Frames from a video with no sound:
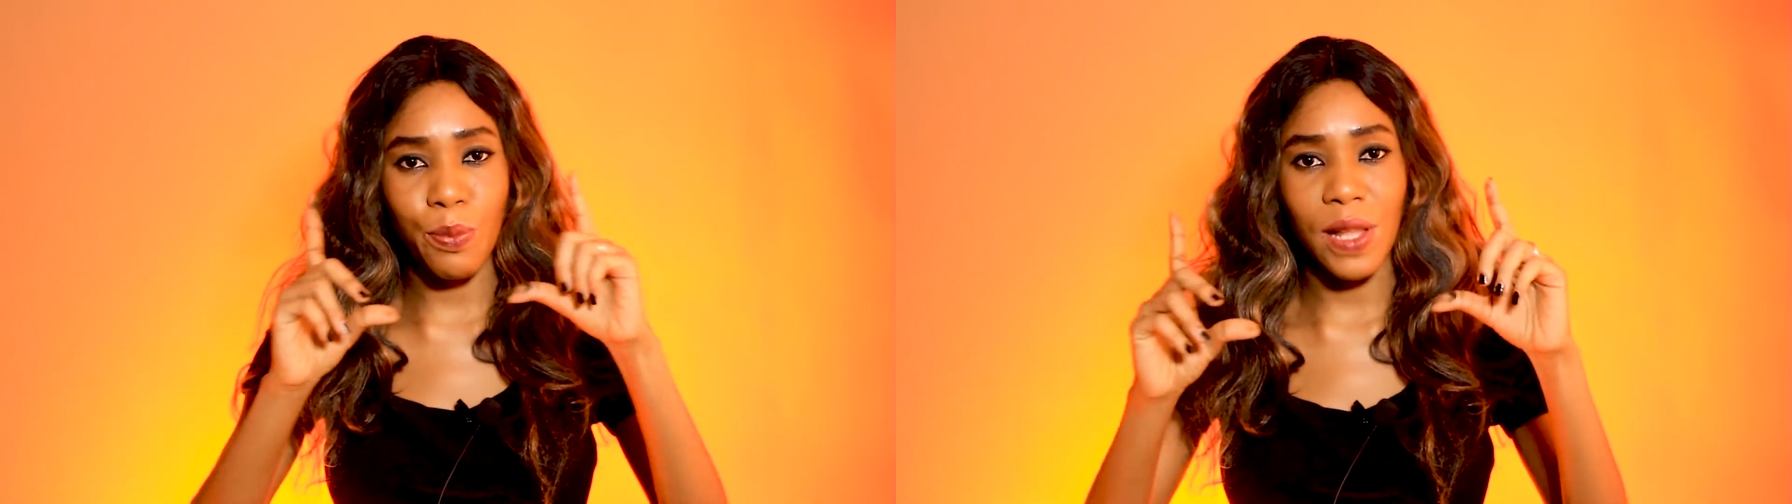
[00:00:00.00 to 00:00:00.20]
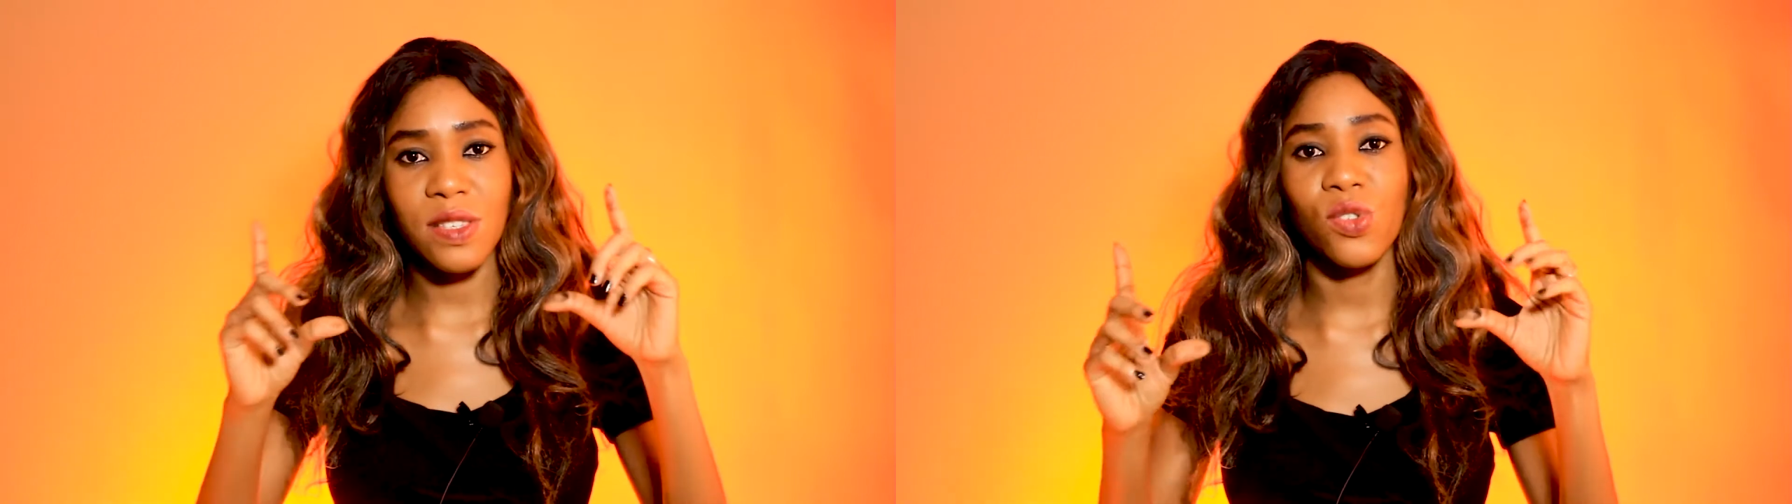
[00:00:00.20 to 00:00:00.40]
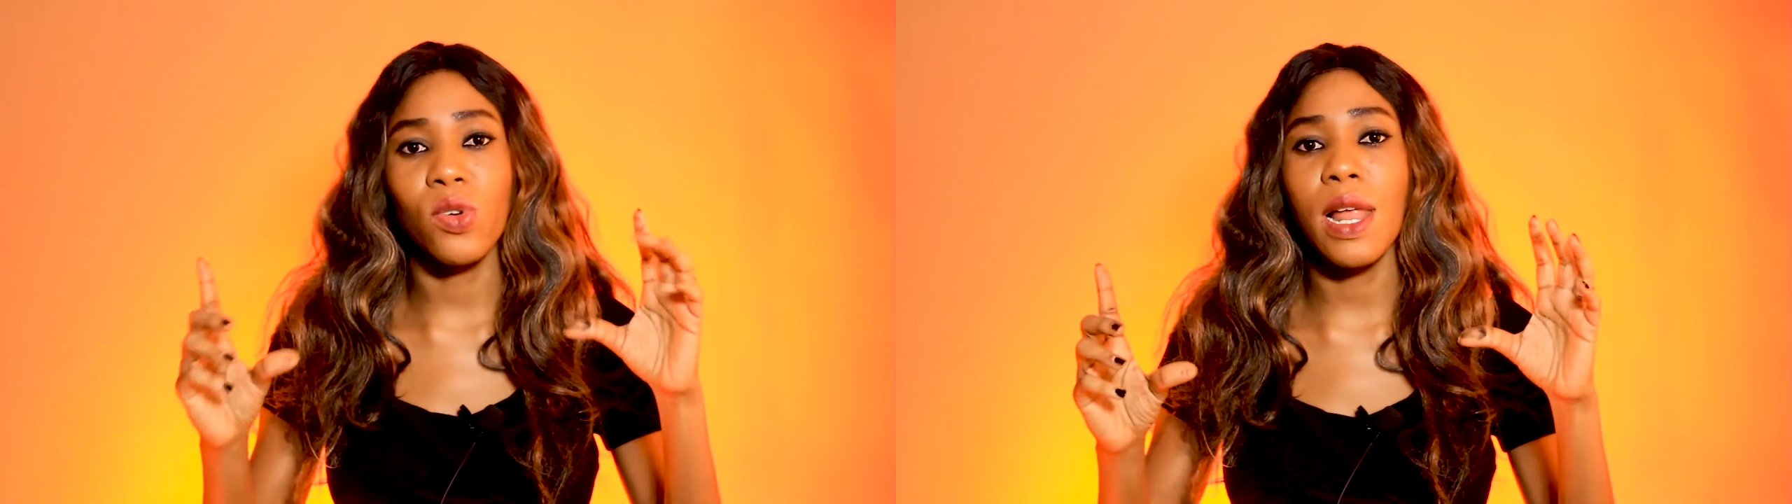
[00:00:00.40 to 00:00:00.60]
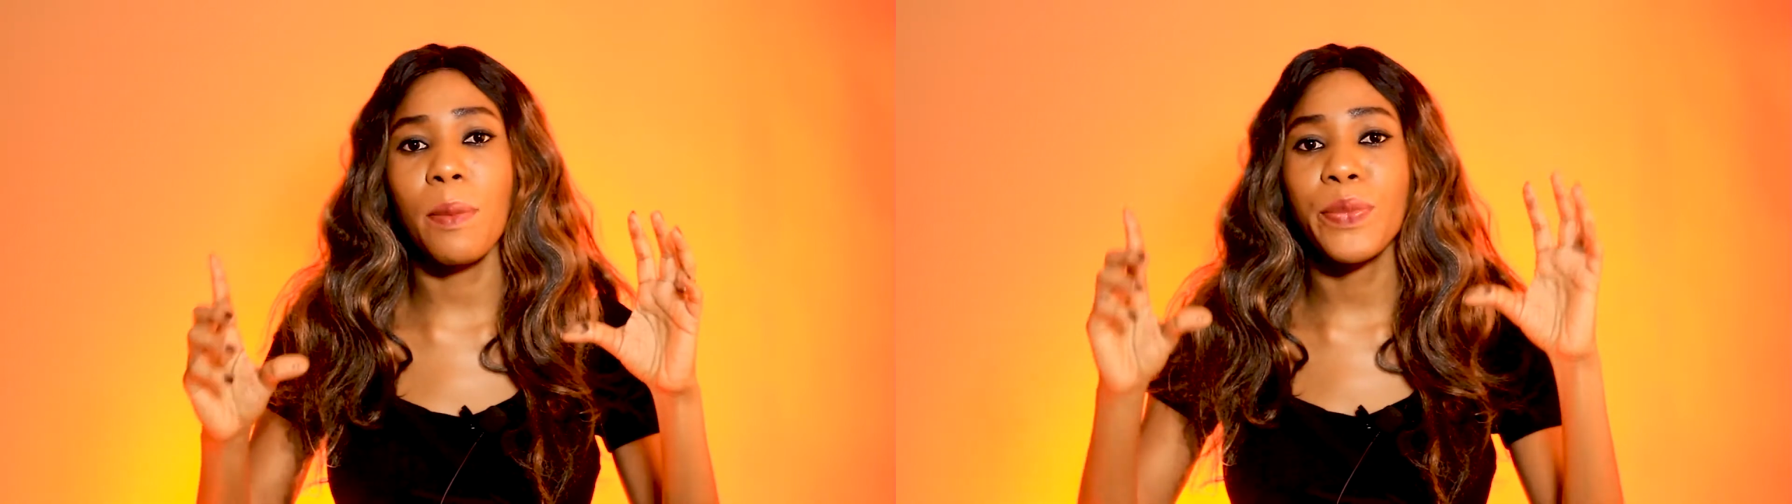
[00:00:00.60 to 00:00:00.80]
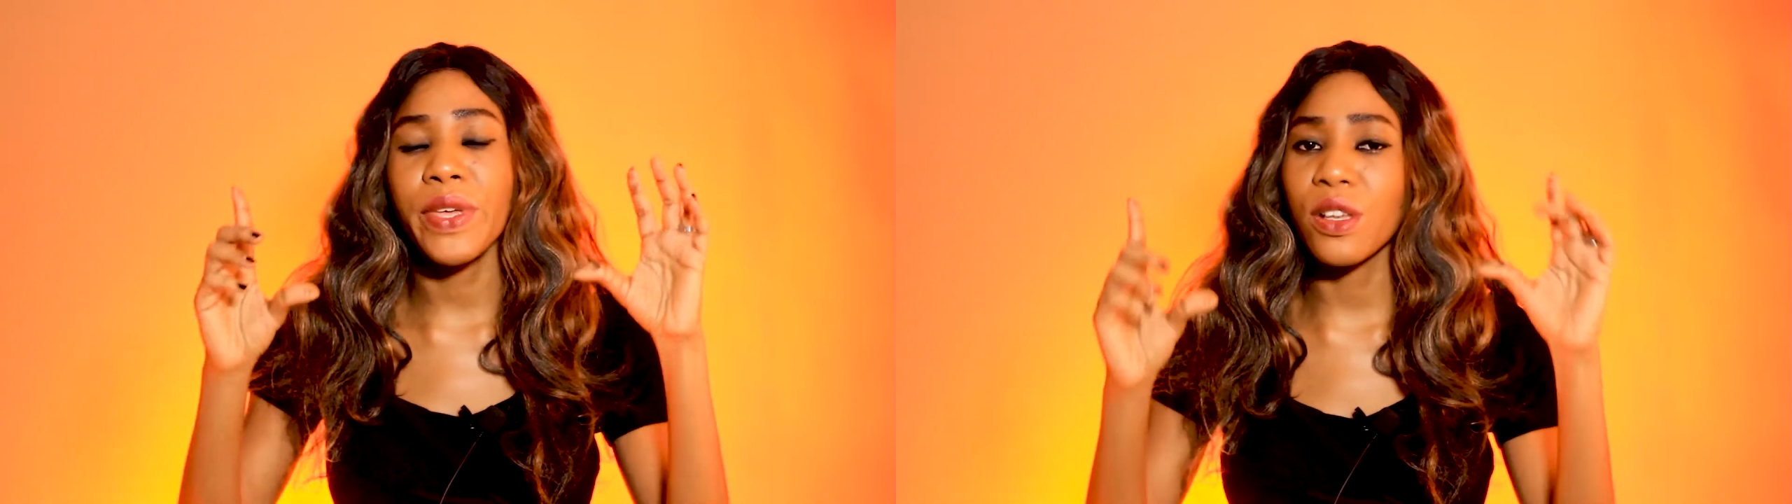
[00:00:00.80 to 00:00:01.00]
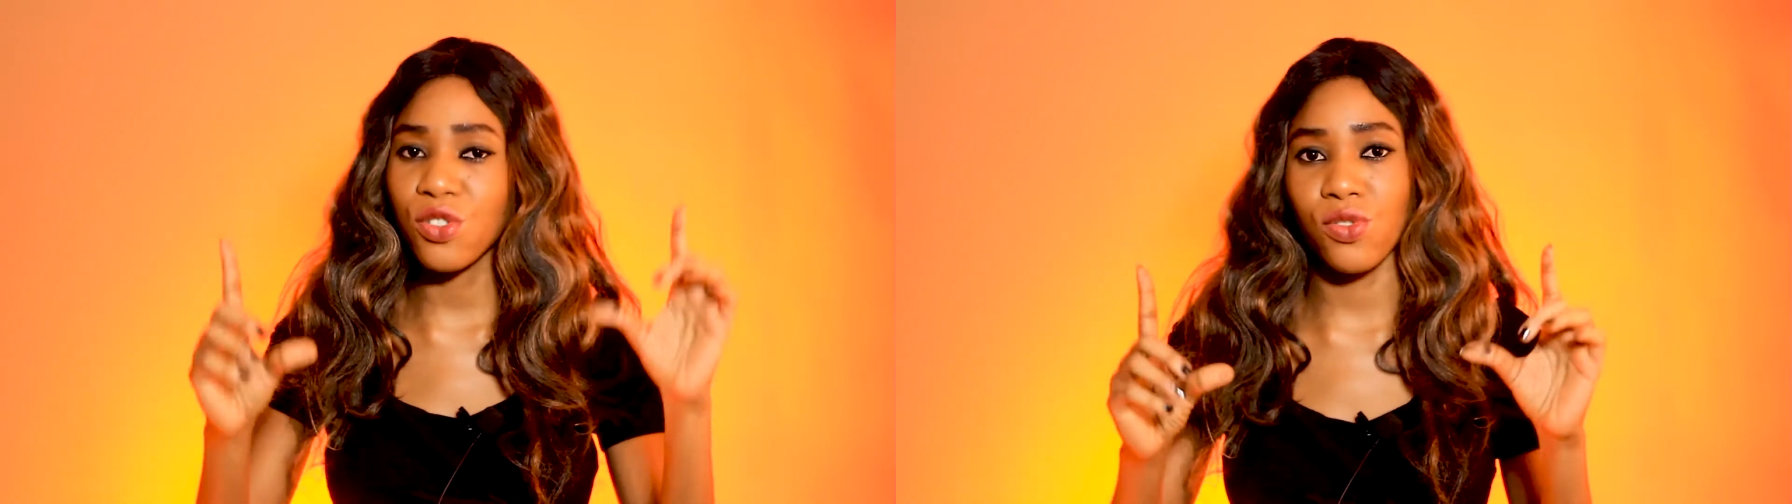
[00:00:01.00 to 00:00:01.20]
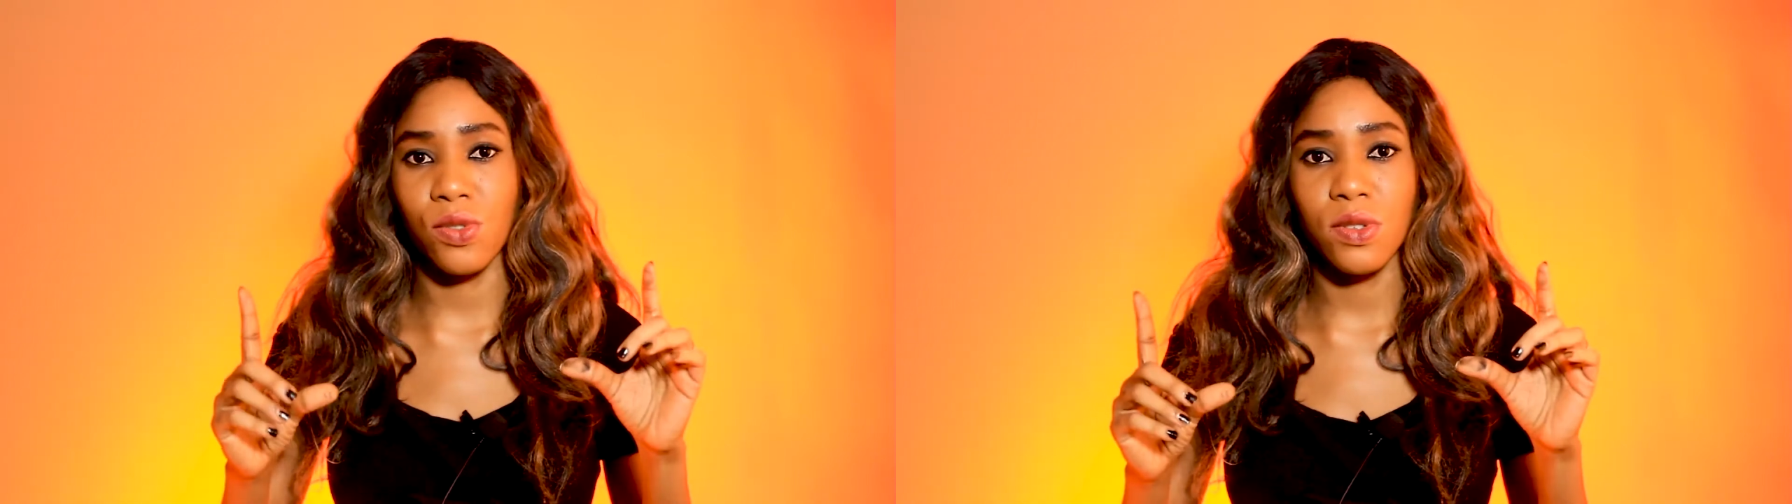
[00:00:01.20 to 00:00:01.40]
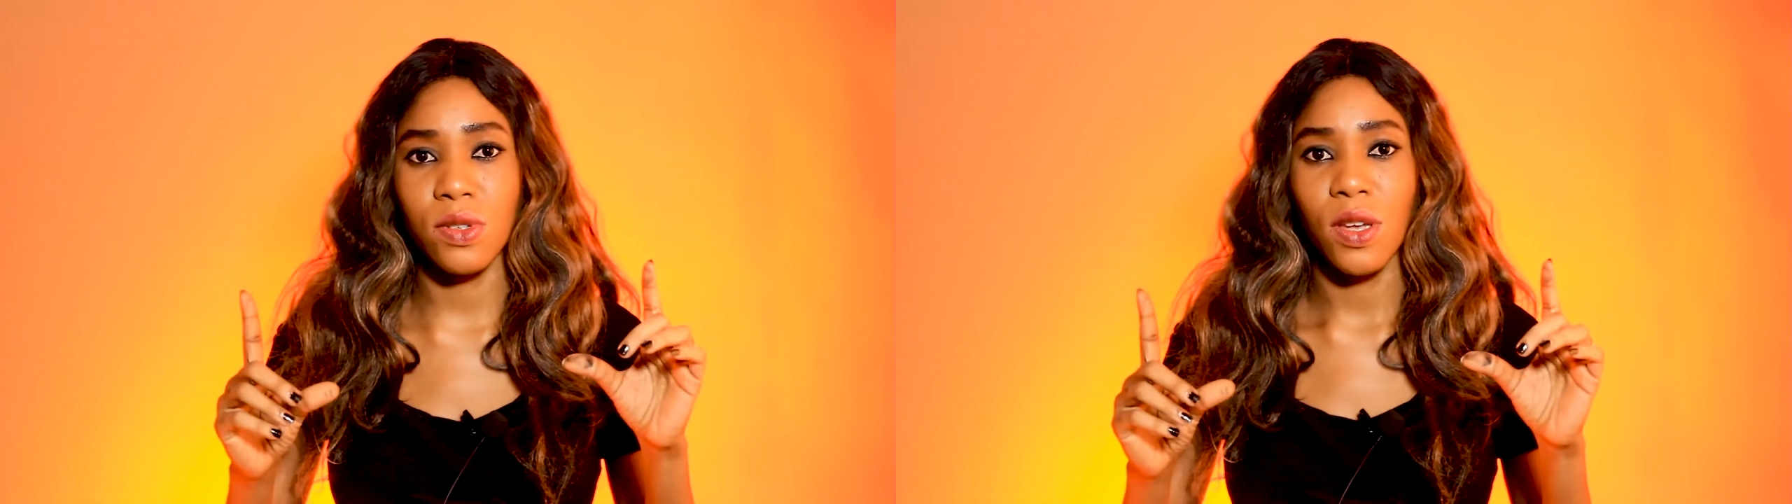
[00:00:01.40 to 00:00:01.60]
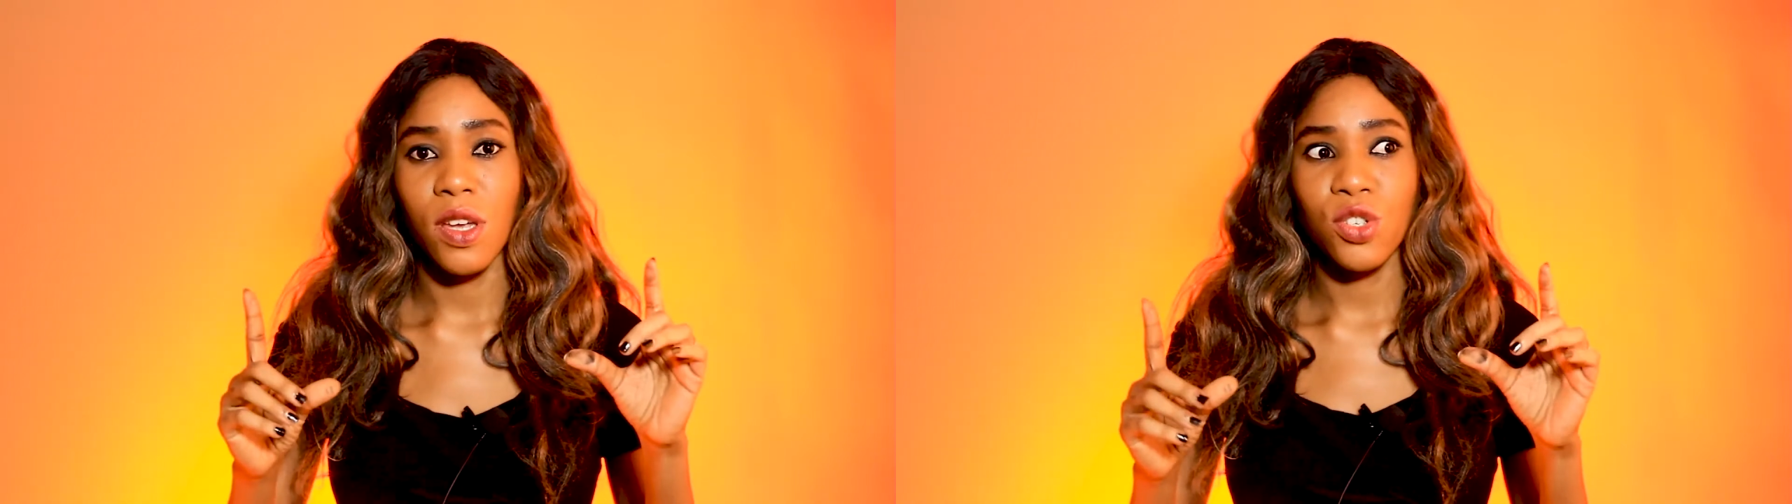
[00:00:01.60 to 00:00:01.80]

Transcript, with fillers: particular pictures,